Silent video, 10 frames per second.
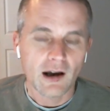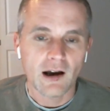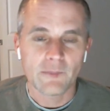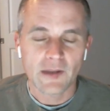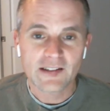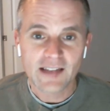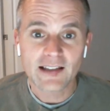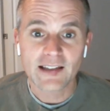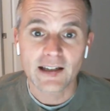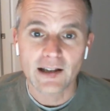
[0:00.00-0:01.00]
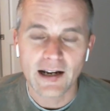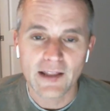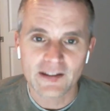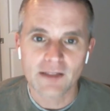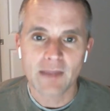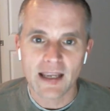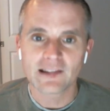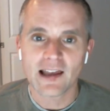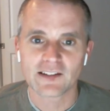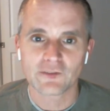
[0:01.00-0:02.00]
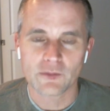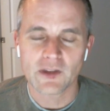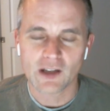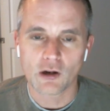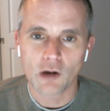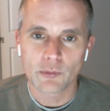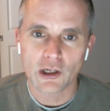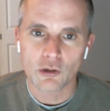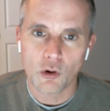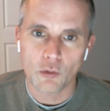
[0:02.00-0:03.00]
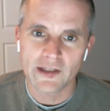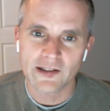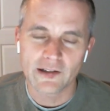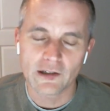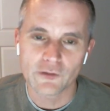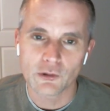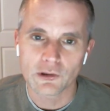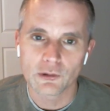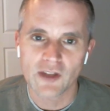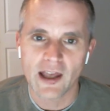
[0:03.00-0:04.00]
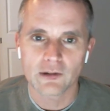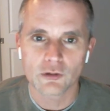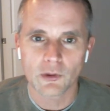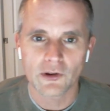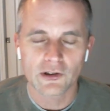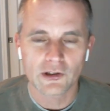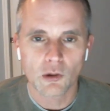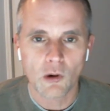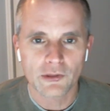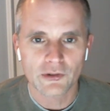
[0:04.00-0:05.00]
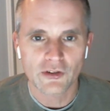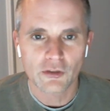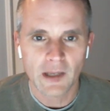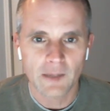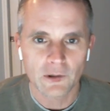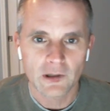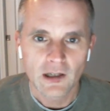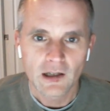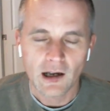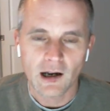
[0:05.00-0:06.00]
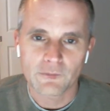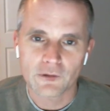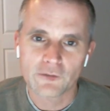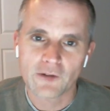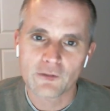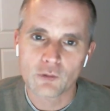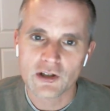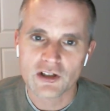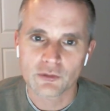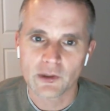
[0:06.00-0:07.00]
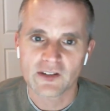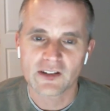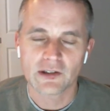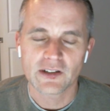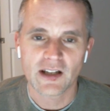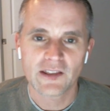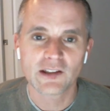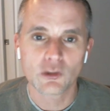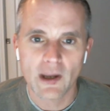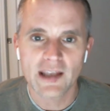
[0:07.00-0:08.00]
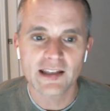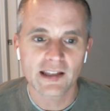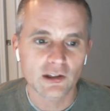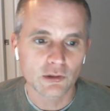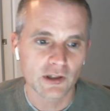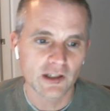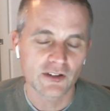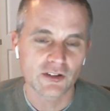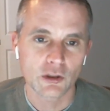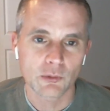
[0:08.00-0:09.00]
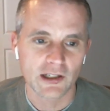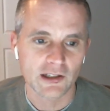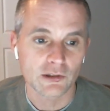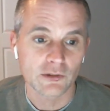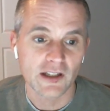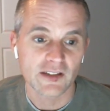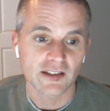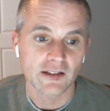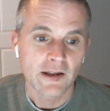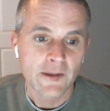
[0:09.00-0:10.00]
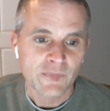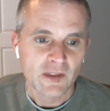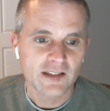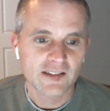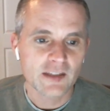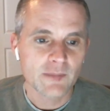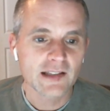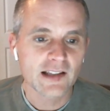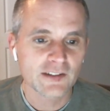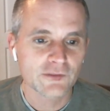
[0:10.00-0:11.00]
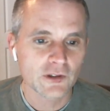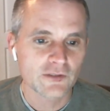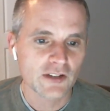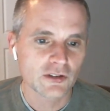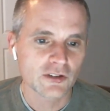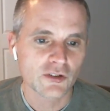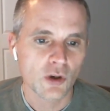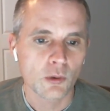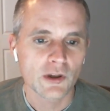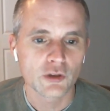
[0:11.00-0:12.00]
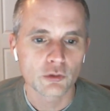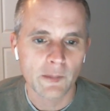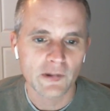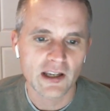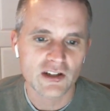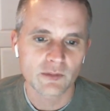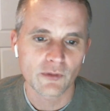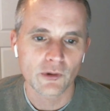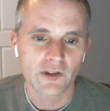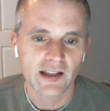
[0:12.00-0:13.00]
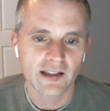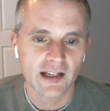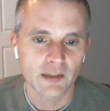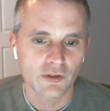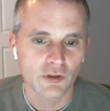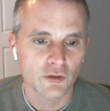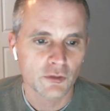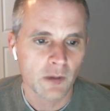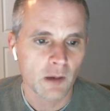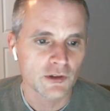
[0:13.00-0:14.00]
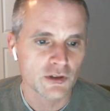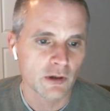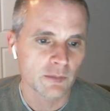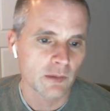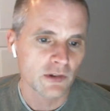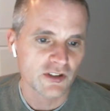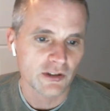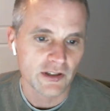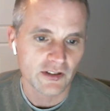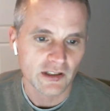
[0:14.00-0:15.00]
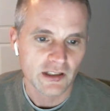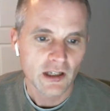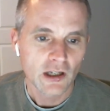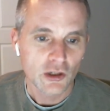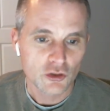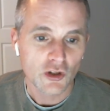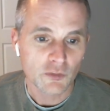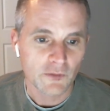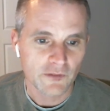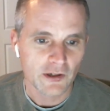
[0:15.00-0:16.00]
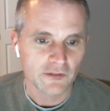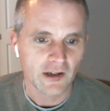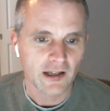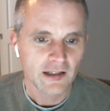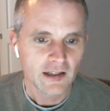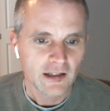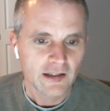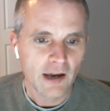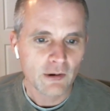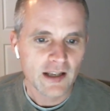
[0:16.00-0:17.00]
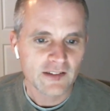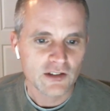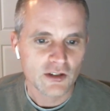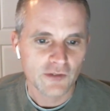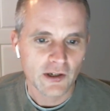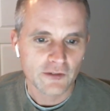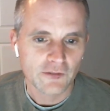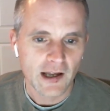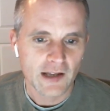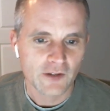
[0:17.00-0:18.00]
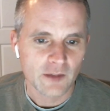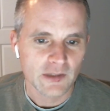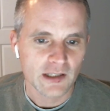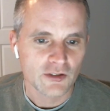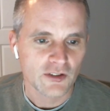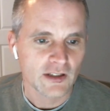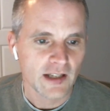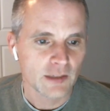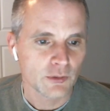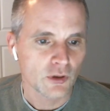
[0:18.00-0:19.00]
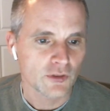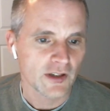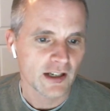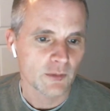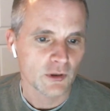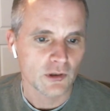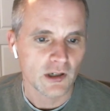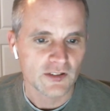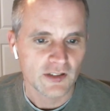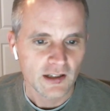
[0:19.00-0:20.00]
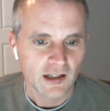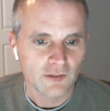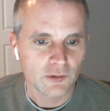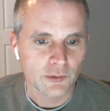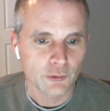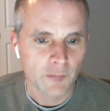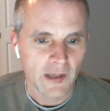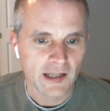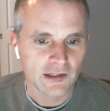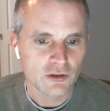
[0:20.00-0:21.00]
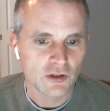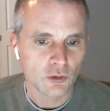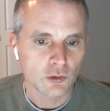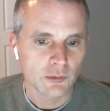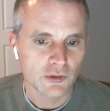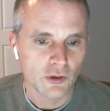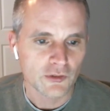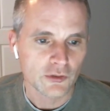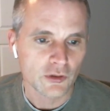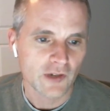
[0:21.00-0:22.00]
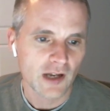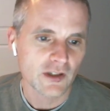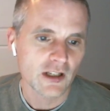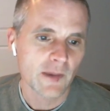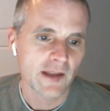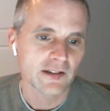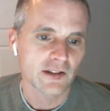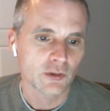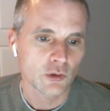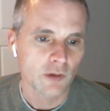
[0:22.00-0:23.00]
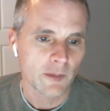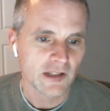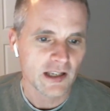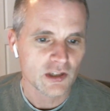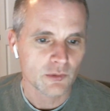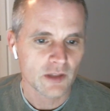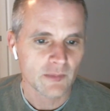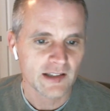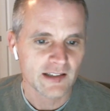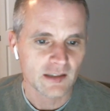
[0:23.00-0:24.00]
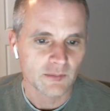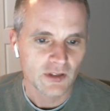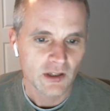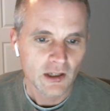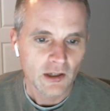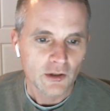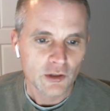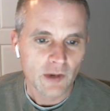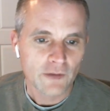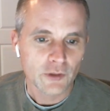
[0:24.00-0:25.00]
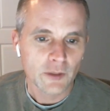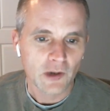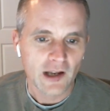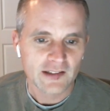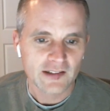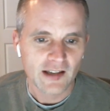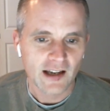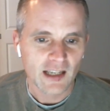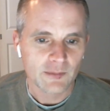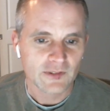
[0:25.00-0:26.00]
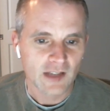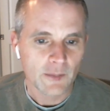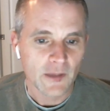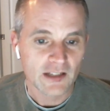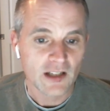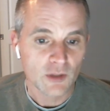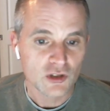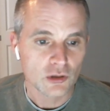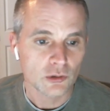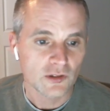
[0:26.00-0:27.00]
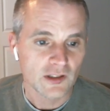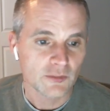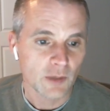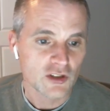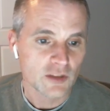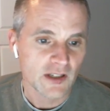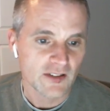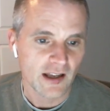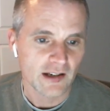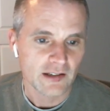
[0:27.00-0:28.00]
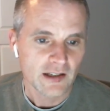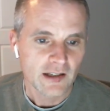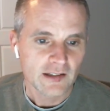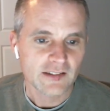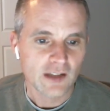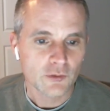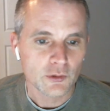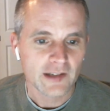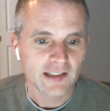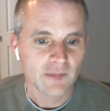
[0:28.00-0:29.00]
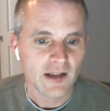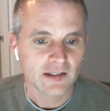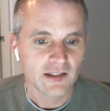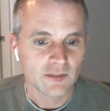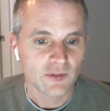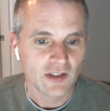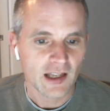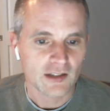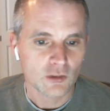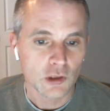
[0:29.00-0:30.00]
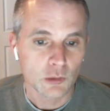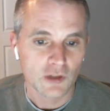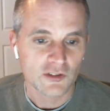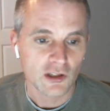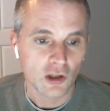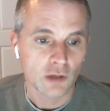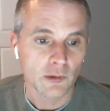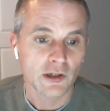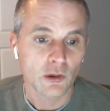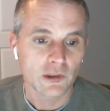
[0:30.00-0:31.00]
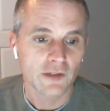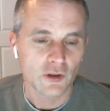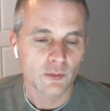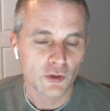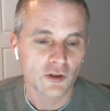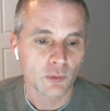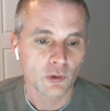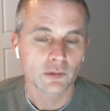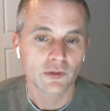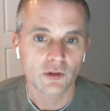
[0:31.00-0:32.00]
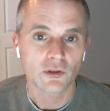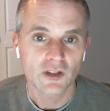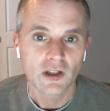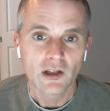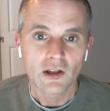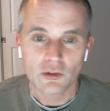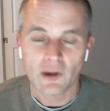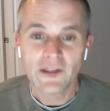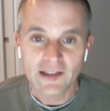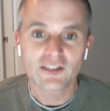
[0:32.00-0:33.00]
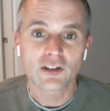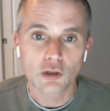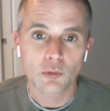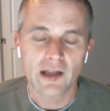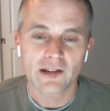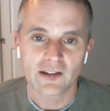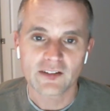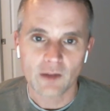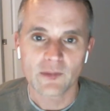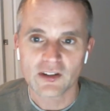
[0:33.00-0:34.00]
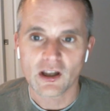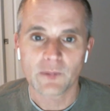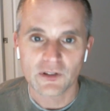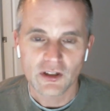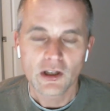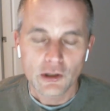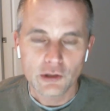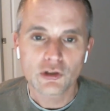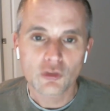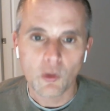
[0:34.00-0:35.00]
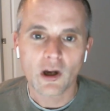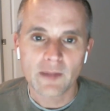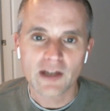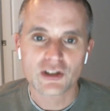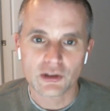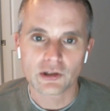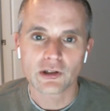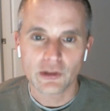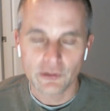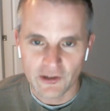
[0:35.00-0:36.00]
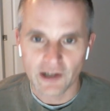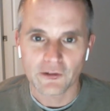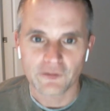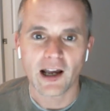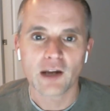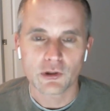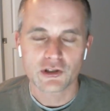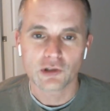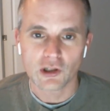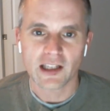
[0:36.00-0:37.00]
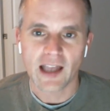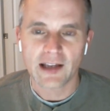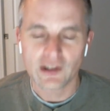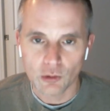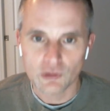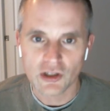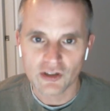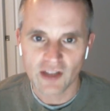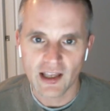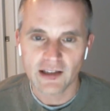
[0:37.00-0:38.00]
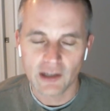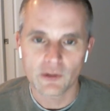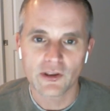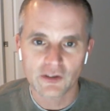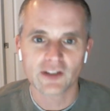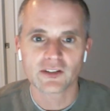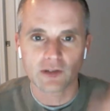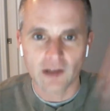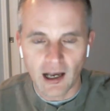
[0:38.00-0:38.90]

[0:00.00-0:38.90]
Um, and the second thing, and I think the main lesson from this, I'll, I'll read a quote. We did an interview with Lu Zhang, who's one of the co-authors of this paper, um, for our five questions written series. And I think the way he concluded it is a good way to conclude this. And he said, the main lesson for investors is to always do replication before taking any results, published or unpublished, seriously. Trust but verify. Nowadays, I just verify if I'm interested in any results that I come across. I've learned through pain to trust only results that survive independent internal replication within my teams. The referee process in top, top academic journals leaves much to be desired. The self-correcting mechanism of science only works in the long run and only for the most important results. So I think that's a good way to, to sum this up is you just want to make sure you verify what you're looking at and don't just say, you know, this, this